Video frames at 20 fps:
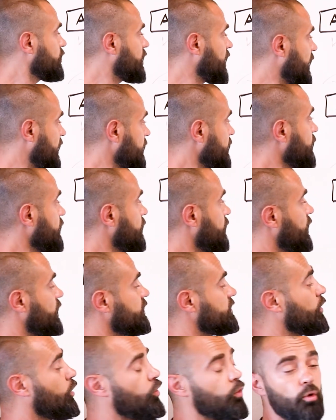Okay,
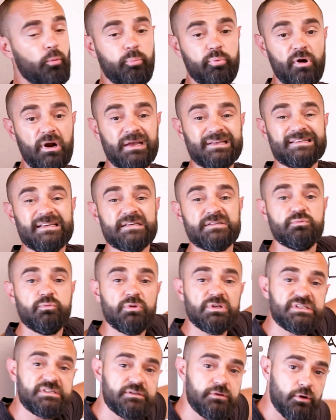and the whole
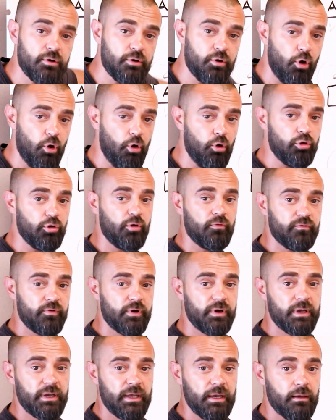process will start all
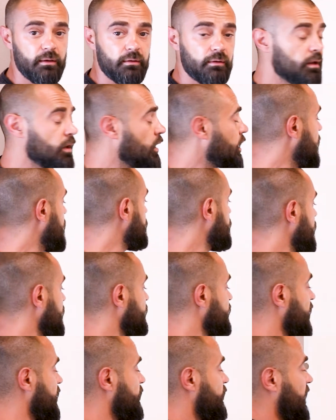over again, and
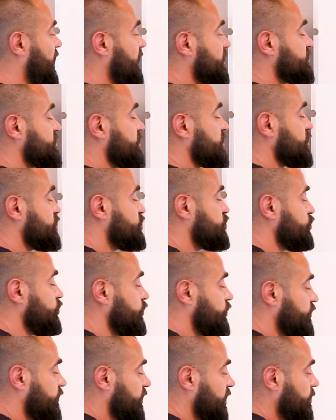we're right back to the
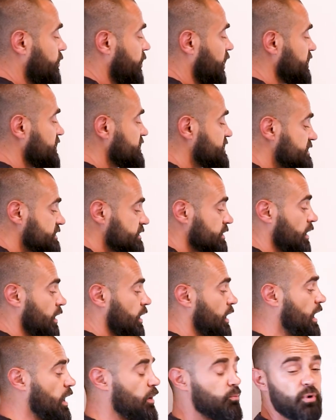2-3 months,
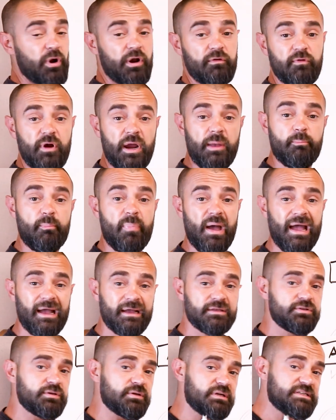and we're right
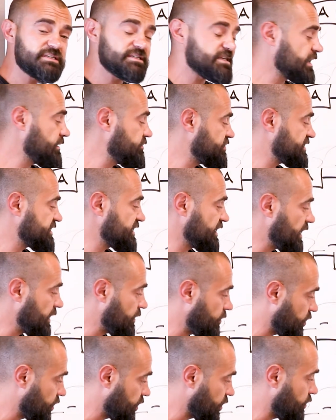back to the same
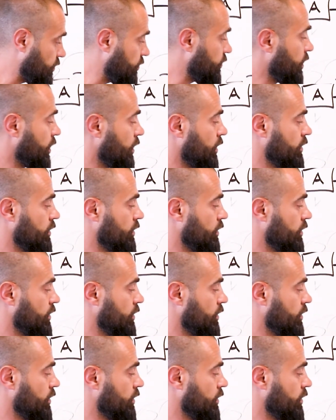scenario.